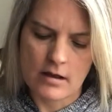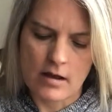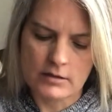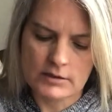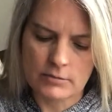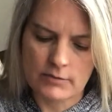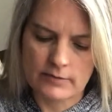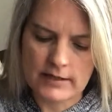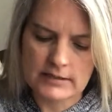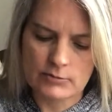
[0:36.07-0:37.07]
Also be
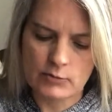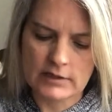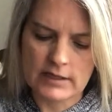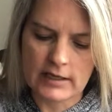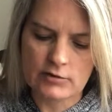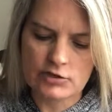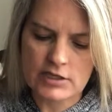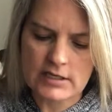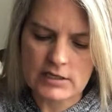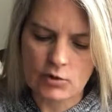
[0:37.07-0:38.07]
flexible with the
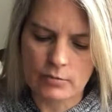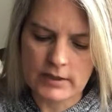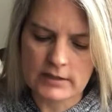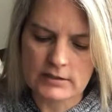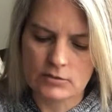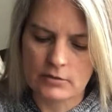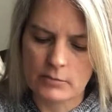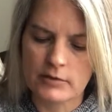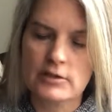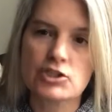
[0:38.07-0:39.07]
energy. Don't be concerned
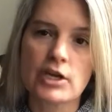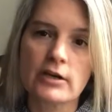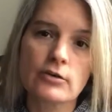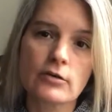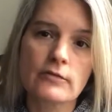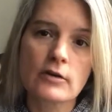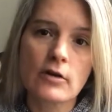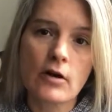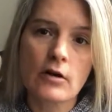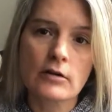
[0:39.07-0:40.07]
about the gender of the
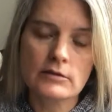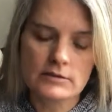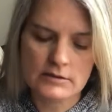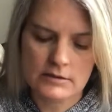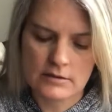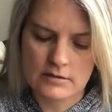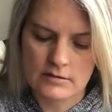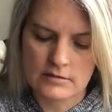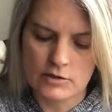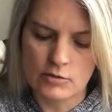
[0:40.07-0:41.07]
cards.
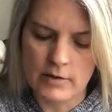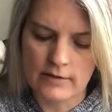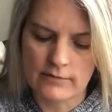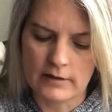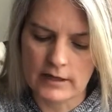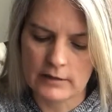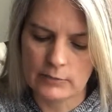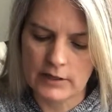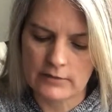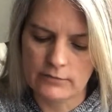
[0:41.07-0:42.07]
You might feel like I'm
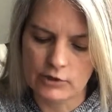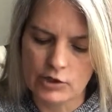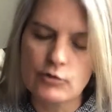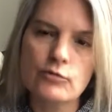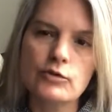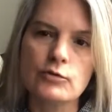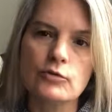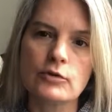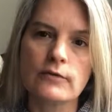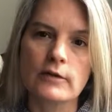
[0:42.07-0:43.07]
reading for you. You
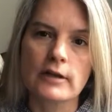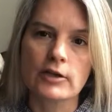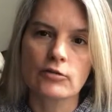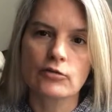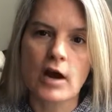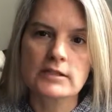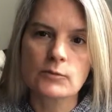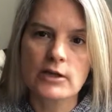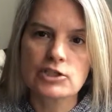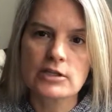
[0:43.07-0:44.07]
could feel like you're
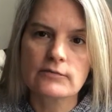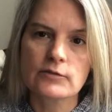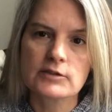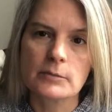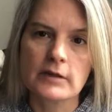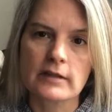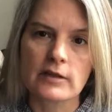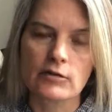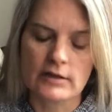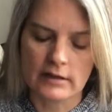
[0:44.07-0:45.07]
cross-watching for somebody
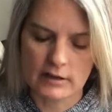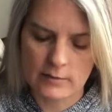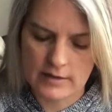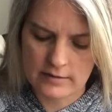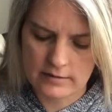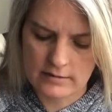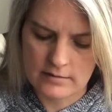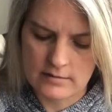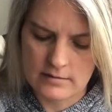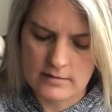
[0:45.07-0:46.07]
that you're dealing with.
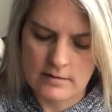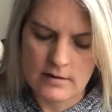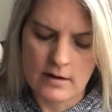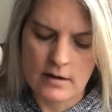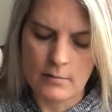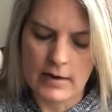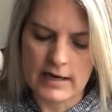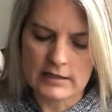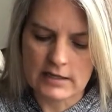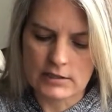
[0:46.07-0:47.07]
My
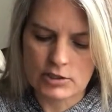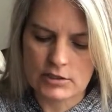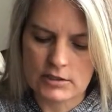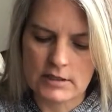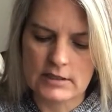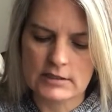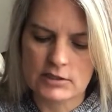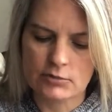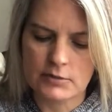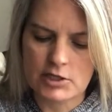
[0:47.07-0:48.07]
intention is
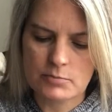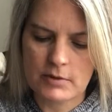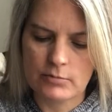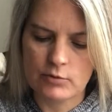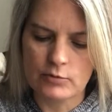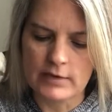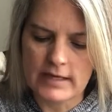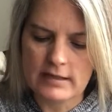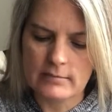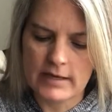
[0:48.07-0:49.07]
to reach people who
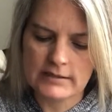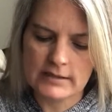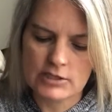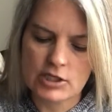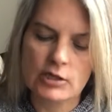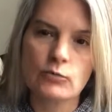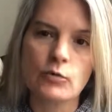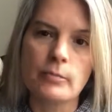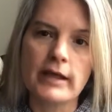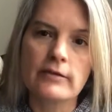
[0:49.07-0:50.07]
need the message and who
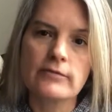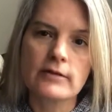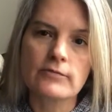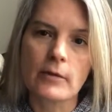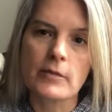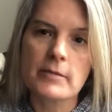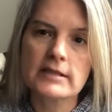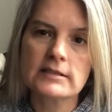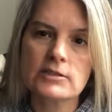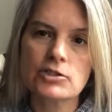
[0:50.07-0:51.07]
will benefit from the
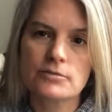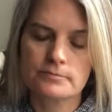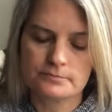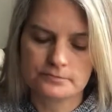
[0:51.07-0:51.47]
message.